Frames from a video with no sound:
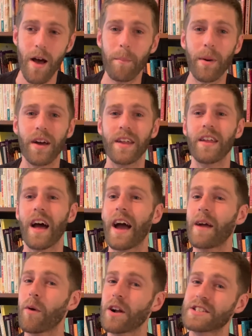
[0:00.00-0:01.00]
But
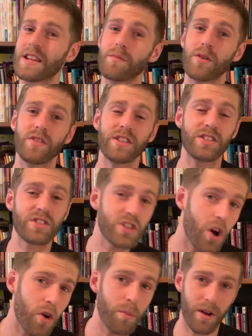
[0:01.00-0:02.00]
I watched that movie
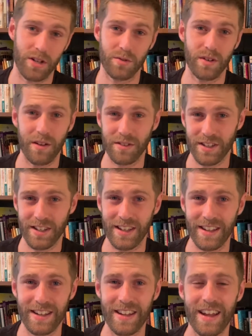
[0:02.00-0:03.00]
so much when I was a
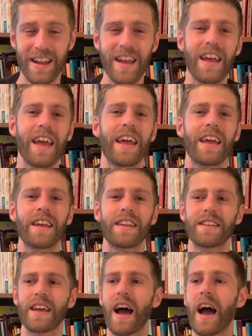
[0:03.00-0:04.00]
kid,
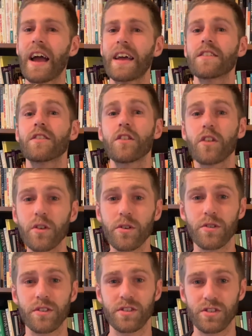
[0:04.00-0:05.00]
and I
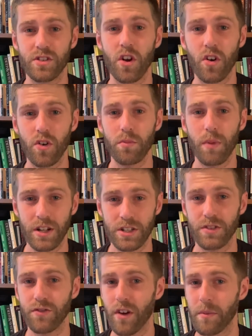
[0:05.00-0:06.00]
learned so
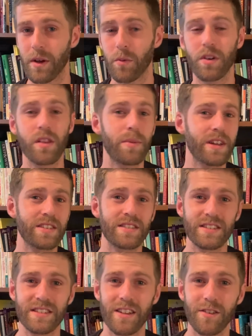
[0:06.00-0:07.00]
much from it. One of the biggest
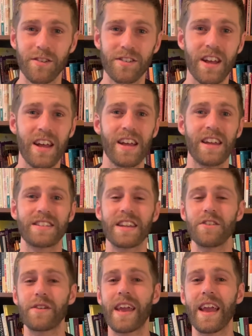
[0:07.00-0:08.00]
things I learned is
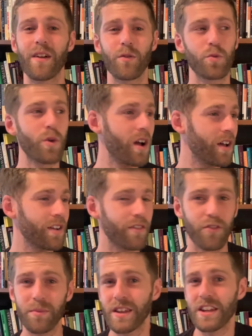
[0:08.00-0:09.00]
that you can't run
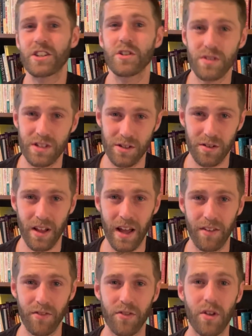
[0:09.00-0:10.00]
from the issues in your
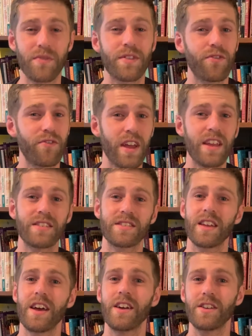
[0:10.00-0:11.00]
life. You have to
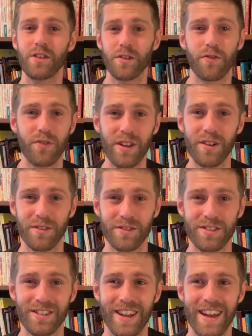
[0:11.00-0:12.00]
face your
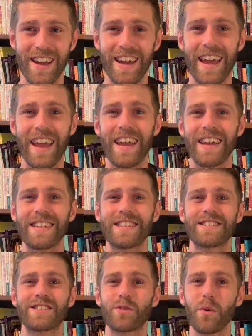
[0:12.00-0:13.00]
fears. And
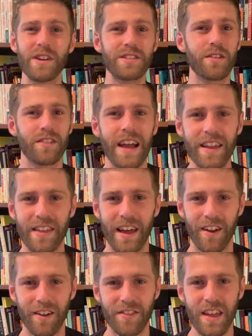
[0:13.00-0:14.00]
stories are like
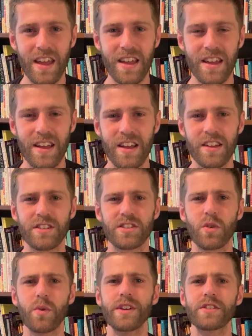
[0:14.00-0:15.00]
that, aren't they?
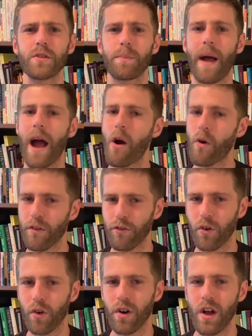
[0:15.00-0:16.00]
Stories are
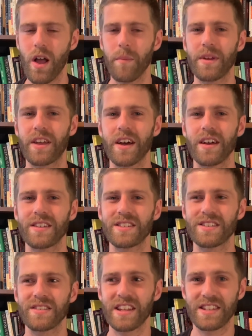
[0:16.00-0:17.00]
powerful
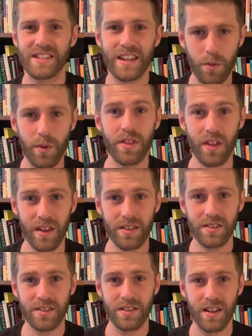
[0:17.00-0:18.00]
because they stick with
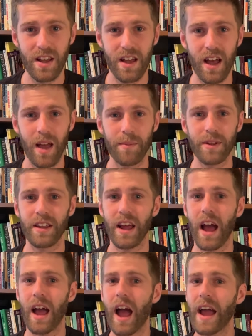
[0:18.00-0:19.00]
us. I mean,
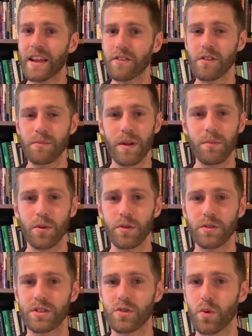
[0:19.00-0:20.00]
I can remember
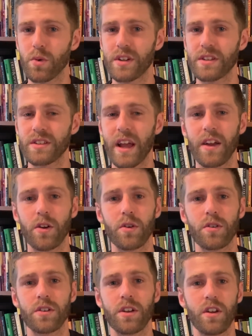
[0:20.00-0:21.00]
stories I
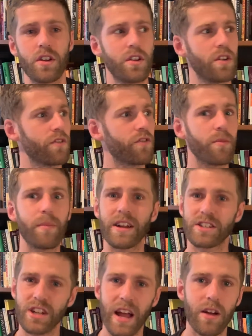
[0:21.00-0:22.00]
heard from my
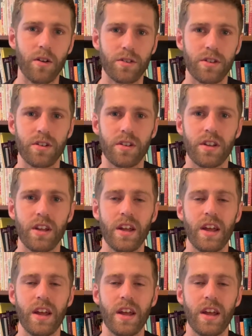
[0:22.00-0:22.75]
childhood.